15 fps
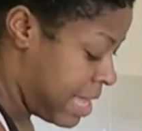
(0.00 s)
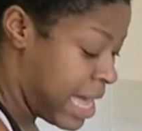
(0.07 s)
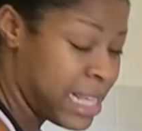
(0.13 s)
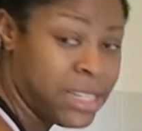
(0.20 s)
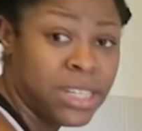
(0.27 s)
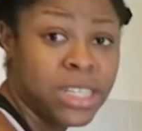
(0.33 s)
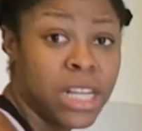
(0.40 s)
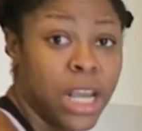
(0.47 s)

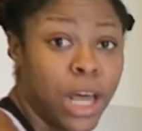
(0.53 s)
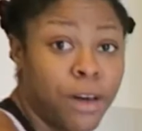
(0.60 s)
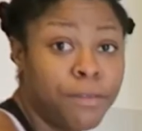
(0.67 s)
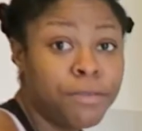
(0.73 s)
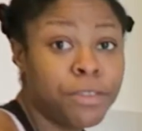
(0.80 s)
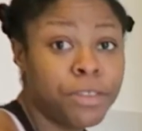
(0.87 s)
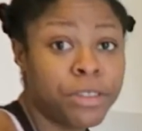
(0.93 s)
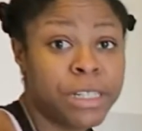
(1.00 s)
I just
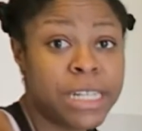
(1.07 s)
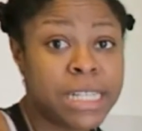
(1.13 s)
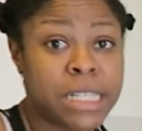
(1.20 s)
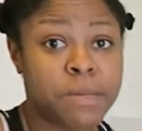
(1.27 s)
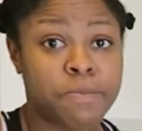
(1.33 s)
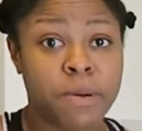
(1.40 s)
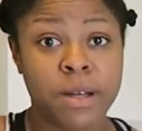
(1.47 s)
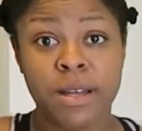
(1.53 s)
love
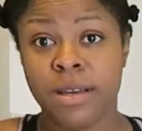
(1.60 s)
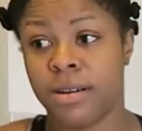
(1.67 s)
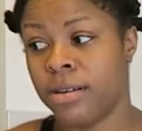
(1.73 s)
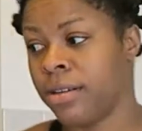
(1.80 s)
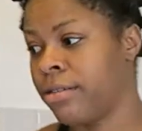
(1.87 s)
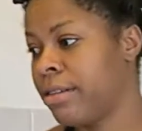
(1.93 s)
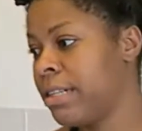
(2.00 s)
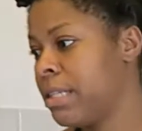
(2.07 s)
Grace
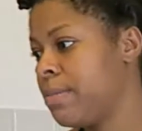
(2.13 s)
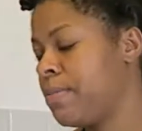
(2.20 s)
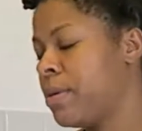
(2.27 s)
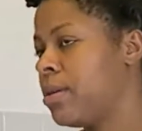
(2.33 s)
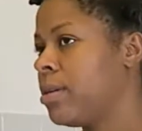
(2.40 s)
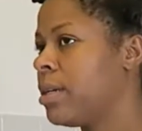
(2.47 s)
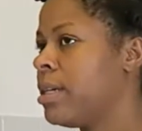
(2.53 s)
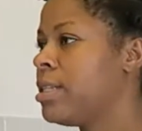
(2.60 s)
product. Grace
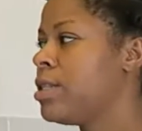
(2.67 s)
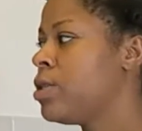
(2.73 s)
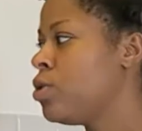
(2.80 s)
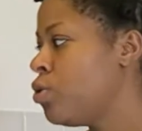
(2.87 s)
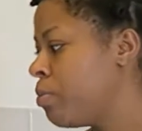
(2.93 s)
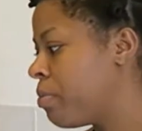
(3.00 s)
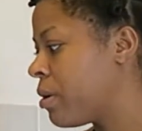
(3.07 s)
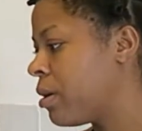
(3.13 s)
product is
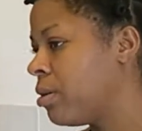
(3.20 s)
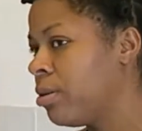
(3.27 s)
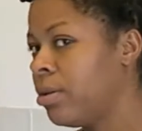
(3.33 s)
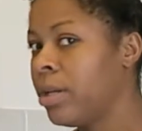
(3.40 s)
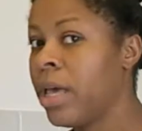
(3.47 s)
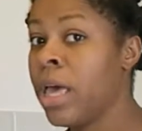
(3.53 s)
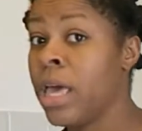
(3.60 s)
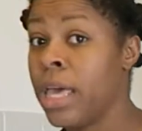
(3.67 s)
super
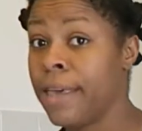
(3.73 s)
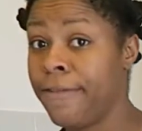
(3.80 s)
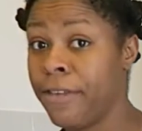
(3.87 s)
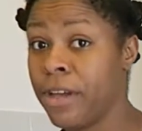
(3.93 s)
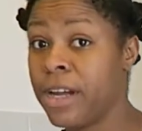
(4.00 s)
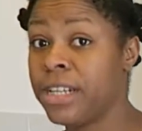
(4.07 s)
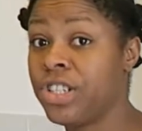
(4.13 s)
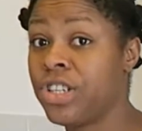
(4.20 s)
good. If
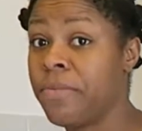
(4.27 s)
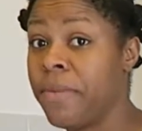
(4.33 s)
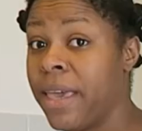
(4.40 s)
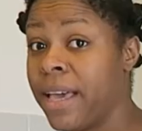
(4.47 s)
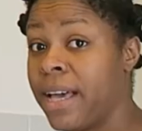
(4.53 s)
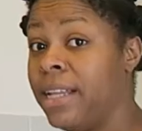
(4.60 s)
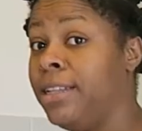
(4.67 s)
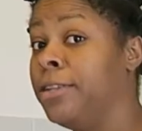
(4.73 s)
you're a
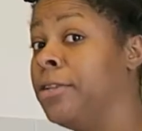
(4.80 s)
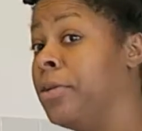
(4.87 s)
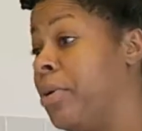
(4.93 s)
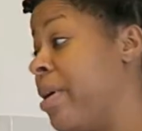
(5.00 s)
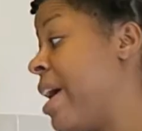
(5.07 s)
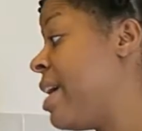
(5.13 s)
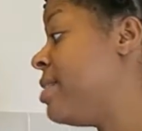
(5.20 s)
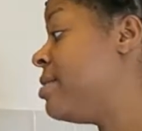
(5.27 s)
Jamaican, you
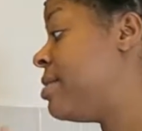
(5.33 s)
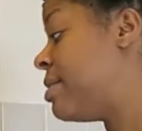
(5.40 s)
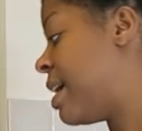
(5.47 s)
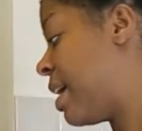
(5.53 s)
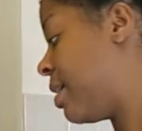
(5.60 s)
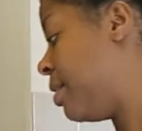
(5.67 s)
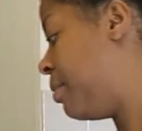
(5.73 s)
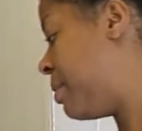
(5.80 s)
know
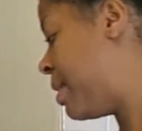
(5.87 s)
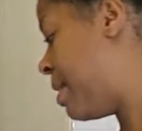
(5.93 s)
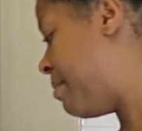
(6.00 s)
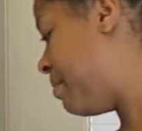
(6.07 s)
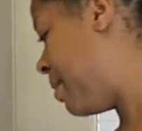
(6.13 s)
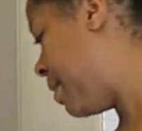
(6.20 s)
exactly what I